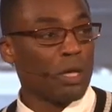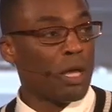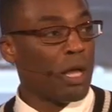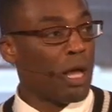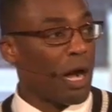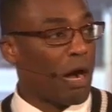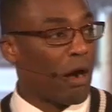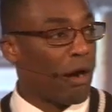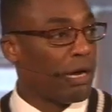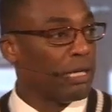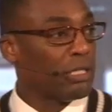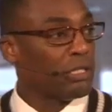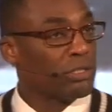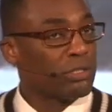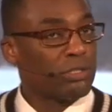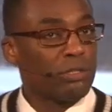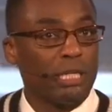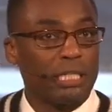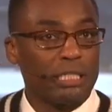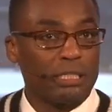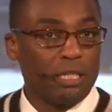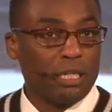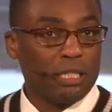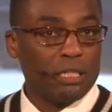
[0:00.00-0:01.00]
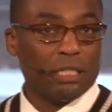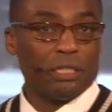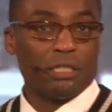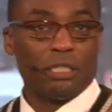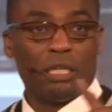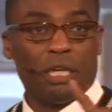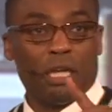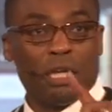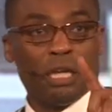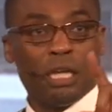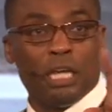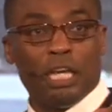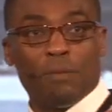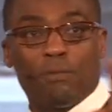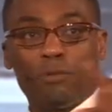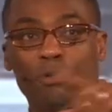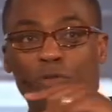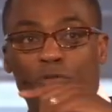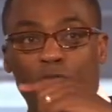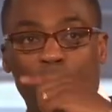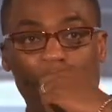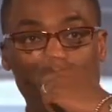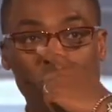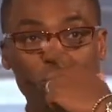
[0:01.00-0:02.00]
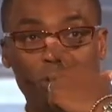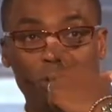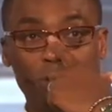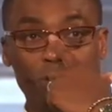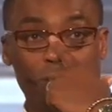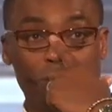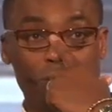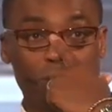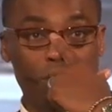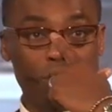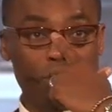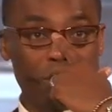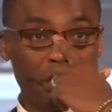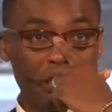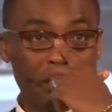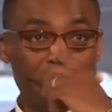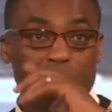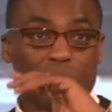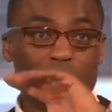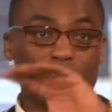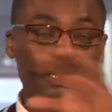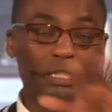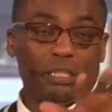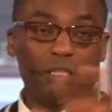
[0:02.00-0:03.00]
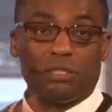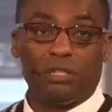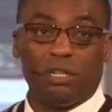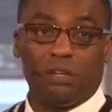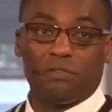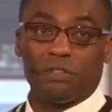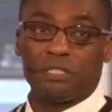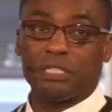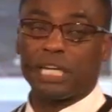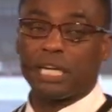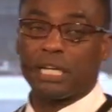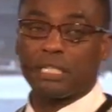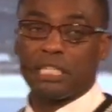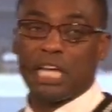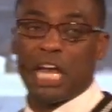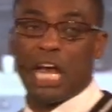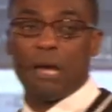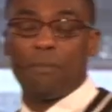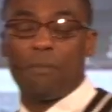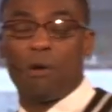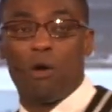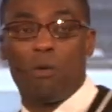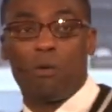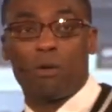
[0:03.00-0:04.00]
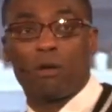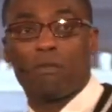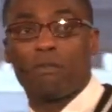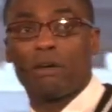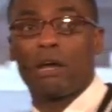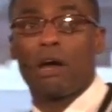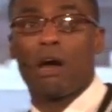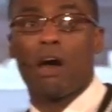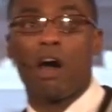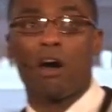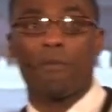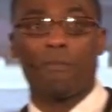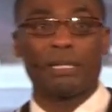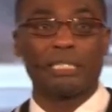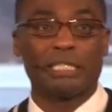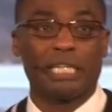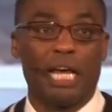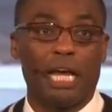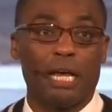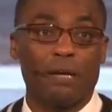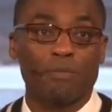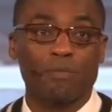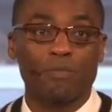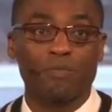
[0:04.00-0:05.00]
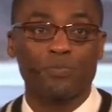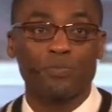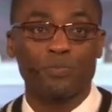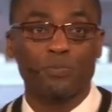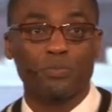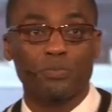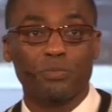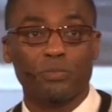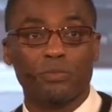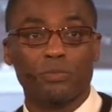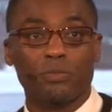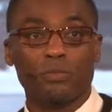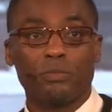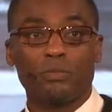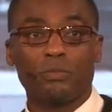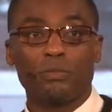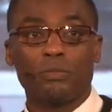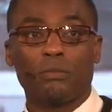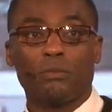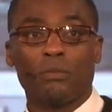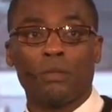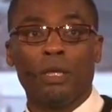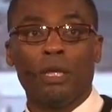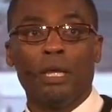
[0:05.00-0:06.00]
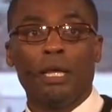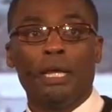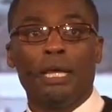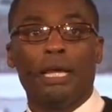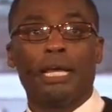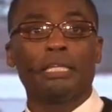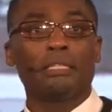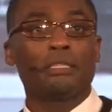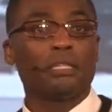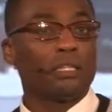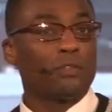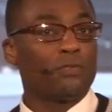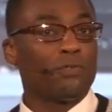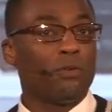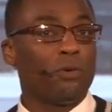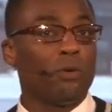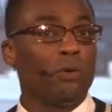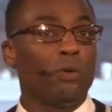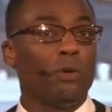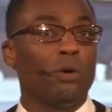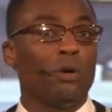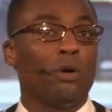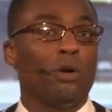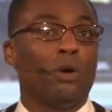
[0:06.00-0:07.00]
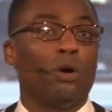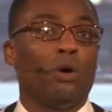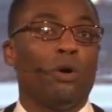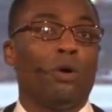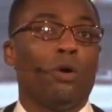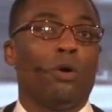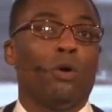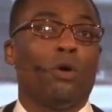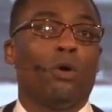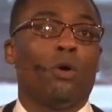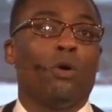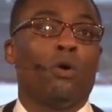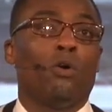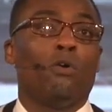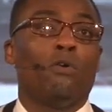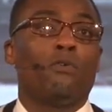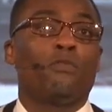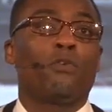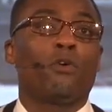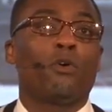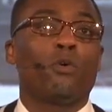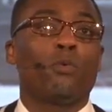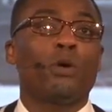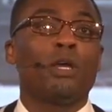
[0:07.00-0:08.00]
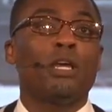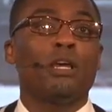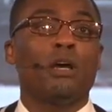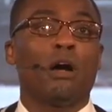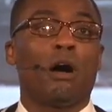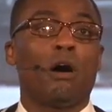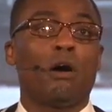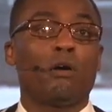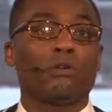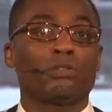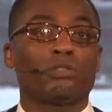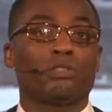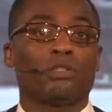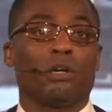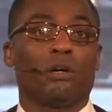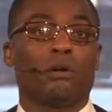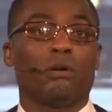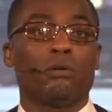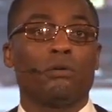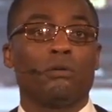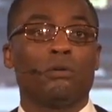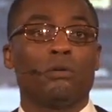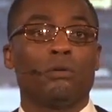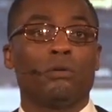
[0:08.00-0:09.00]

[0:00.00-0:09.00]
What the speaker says: All right, so let's look at this. Hebrews 4:2. Let me read this to you for the sake of time. I don't want to run out all my time. It says, for we also...